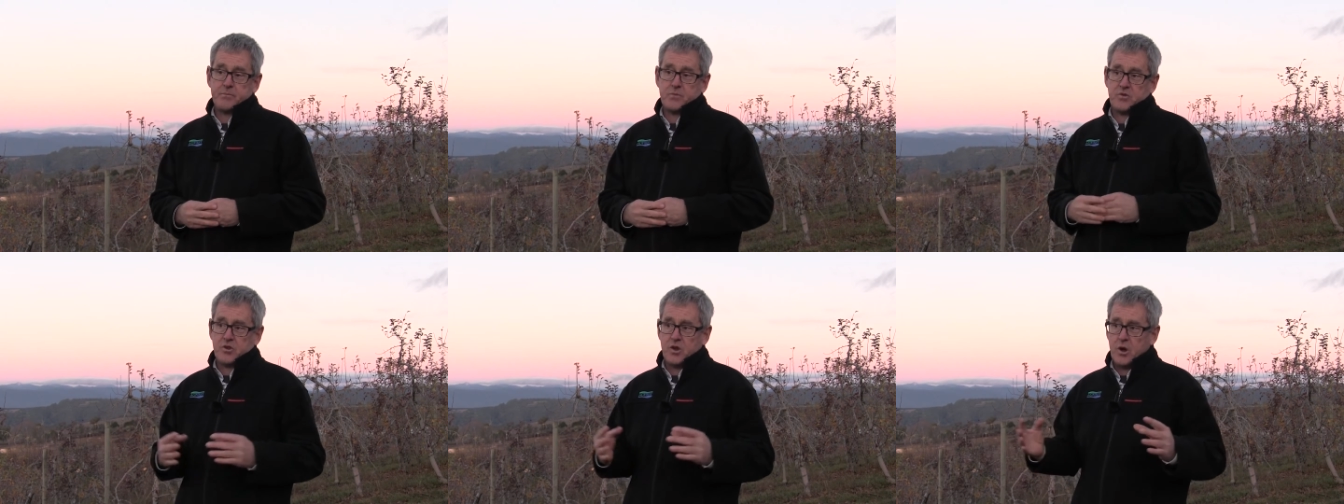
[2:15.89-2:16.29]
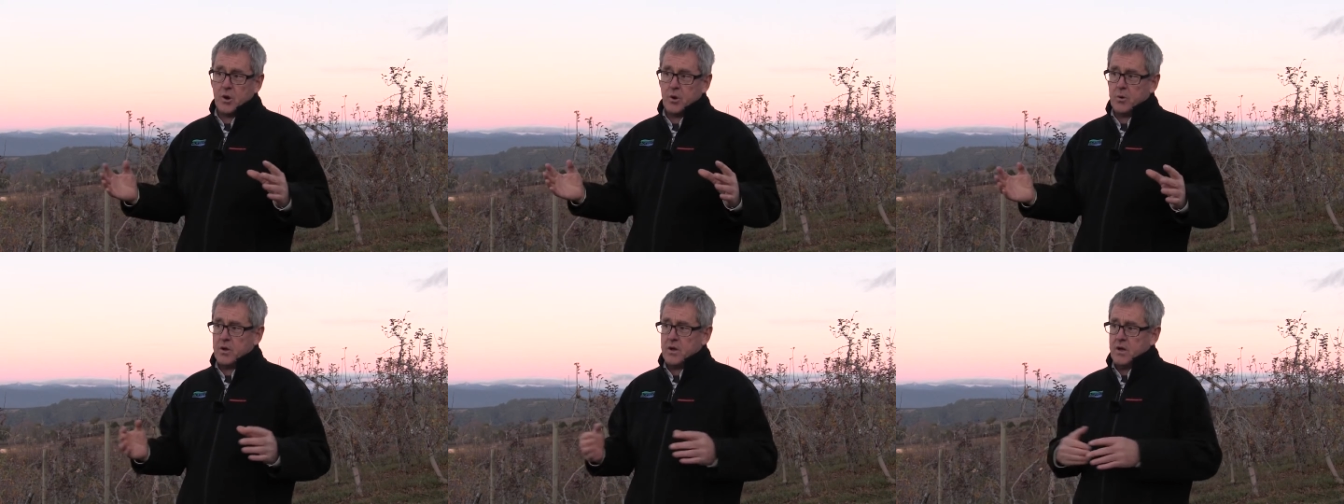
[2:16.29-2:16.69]

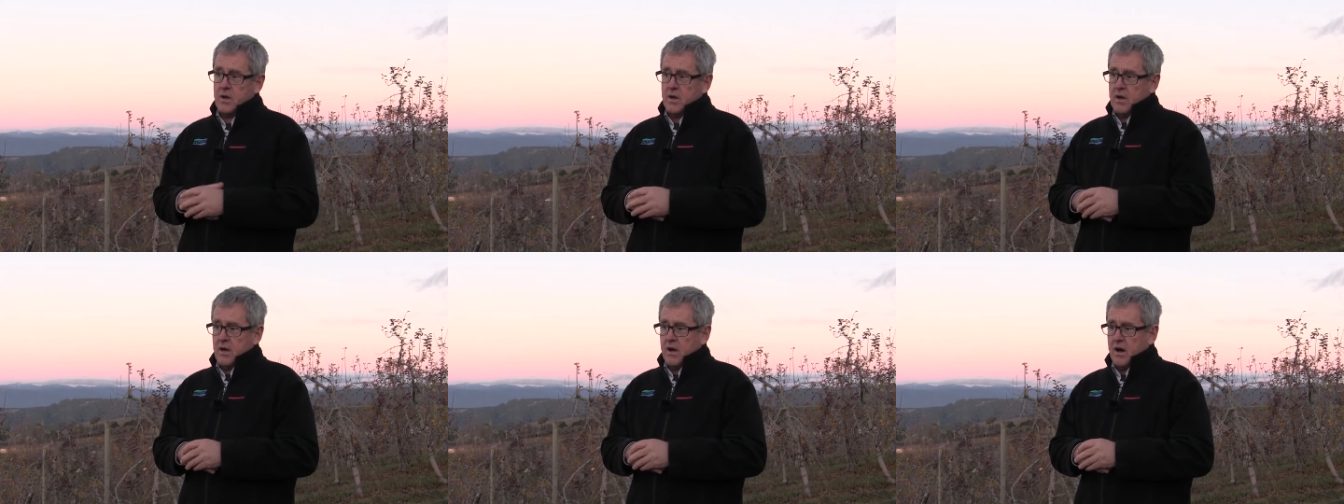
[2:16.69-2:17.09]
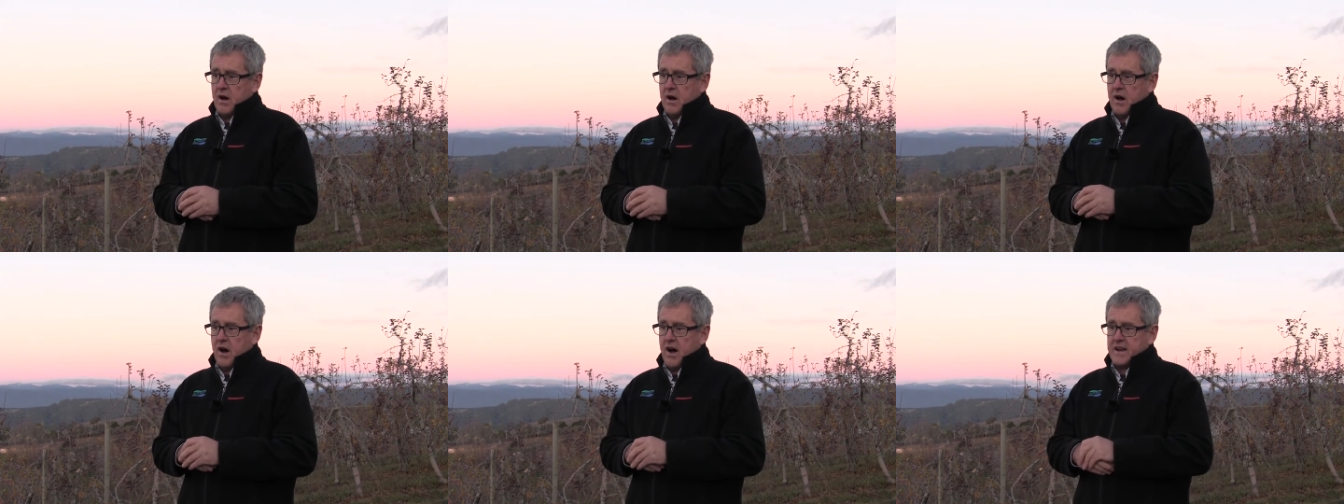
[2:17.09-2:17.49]
So
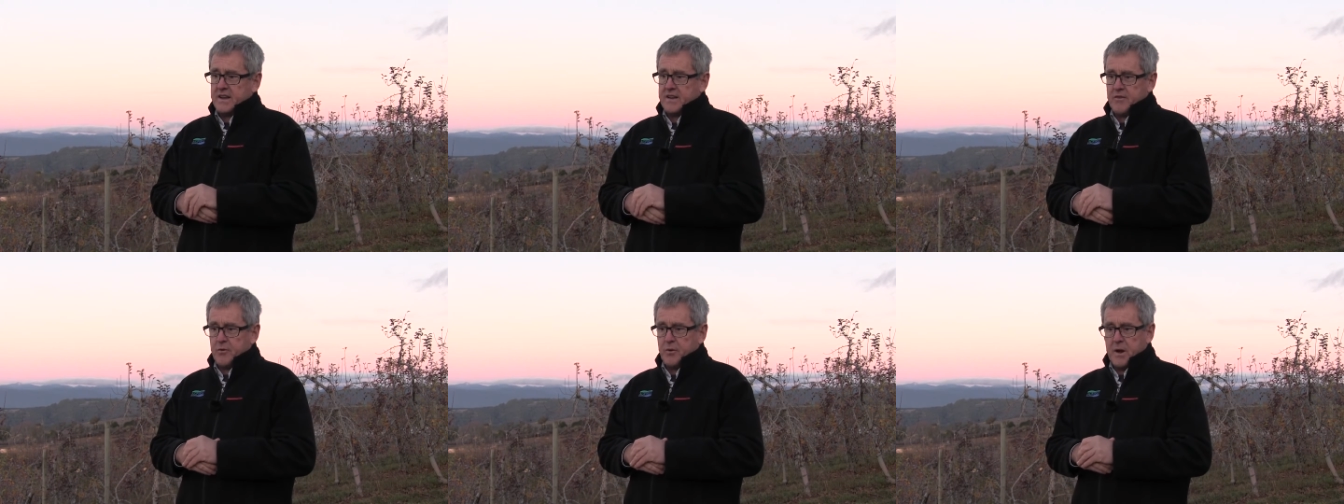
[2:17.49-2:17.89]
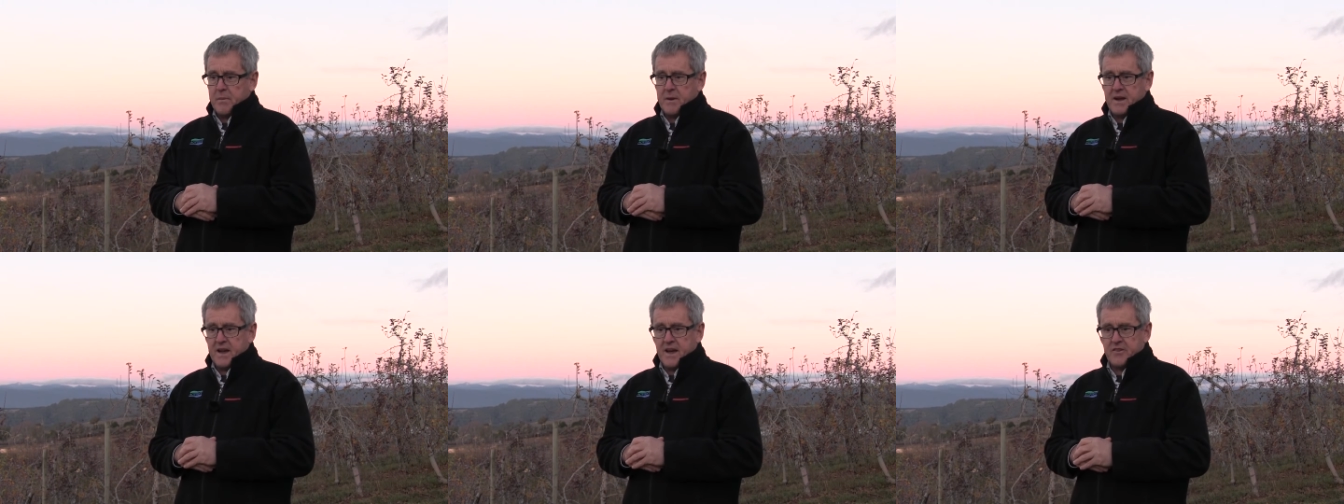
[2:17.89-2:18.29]
uh, I'd give a
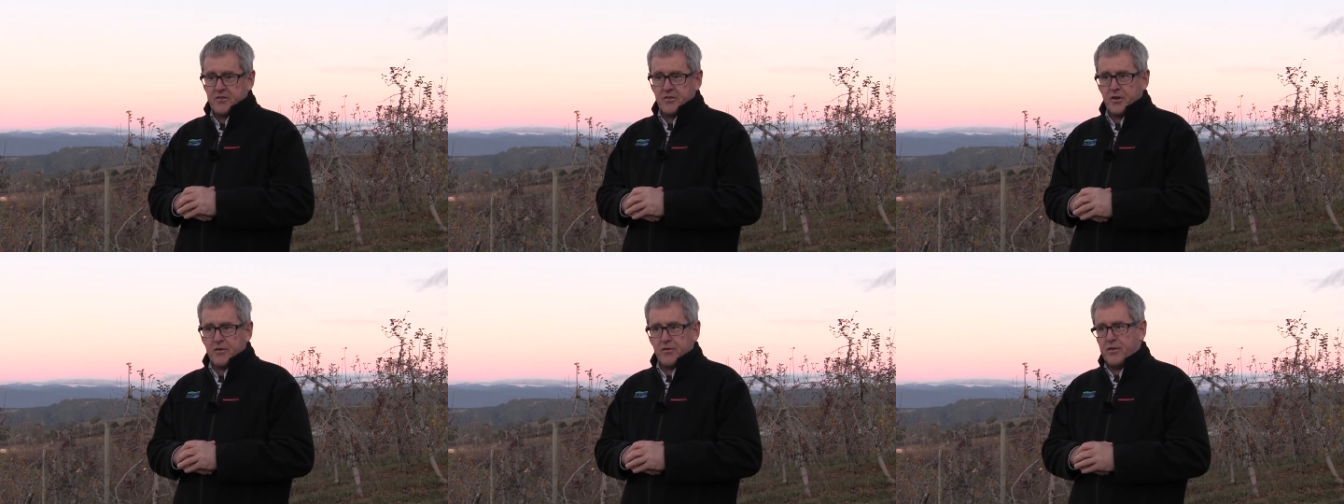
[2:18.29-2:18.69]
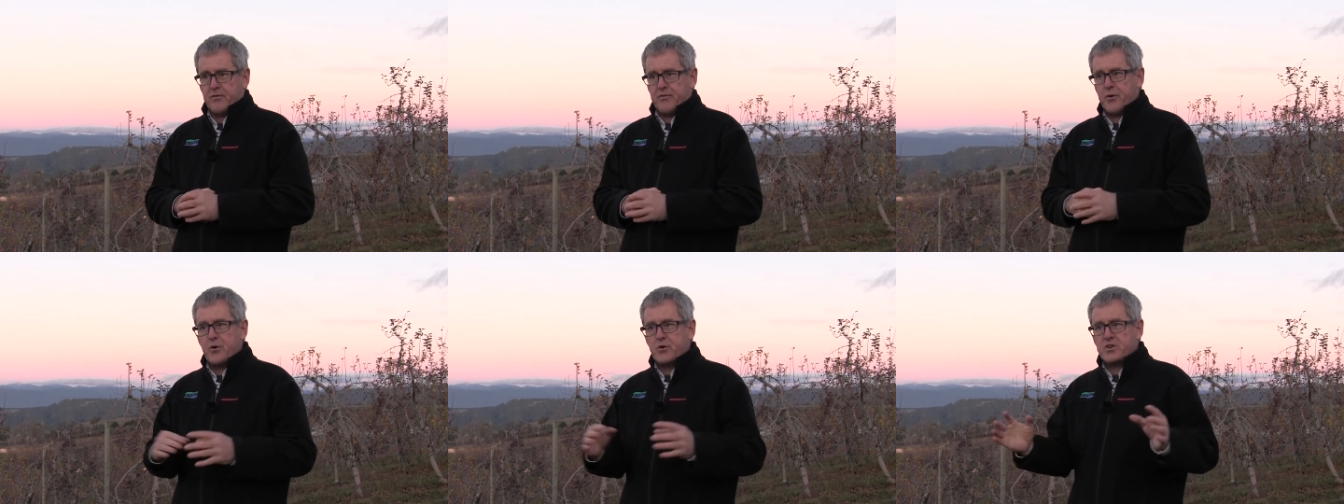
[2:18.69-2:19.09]
recommendation that the
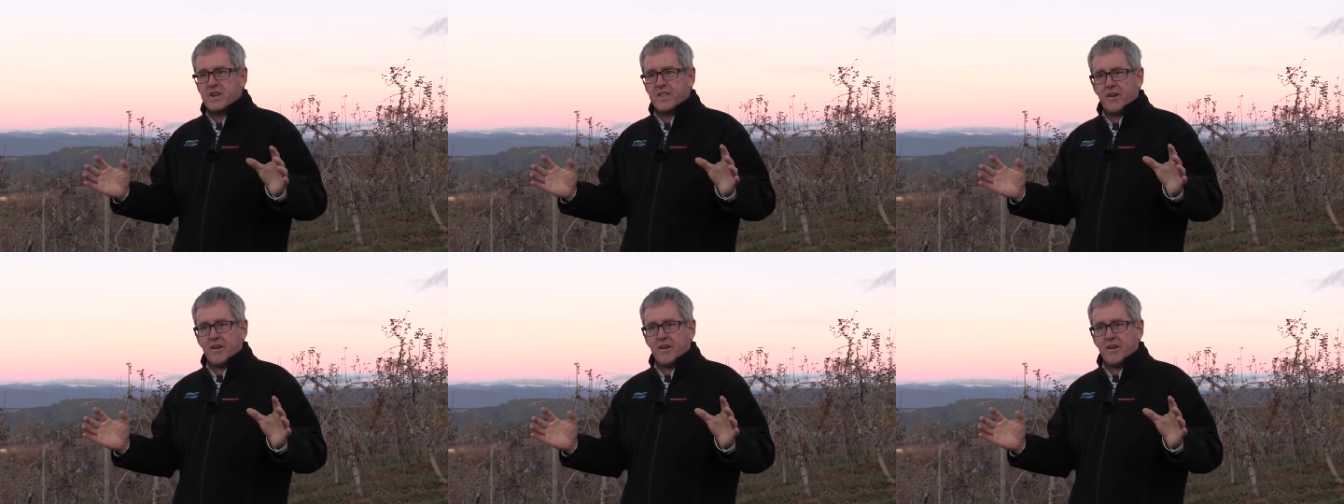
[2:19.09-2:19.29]
Fuji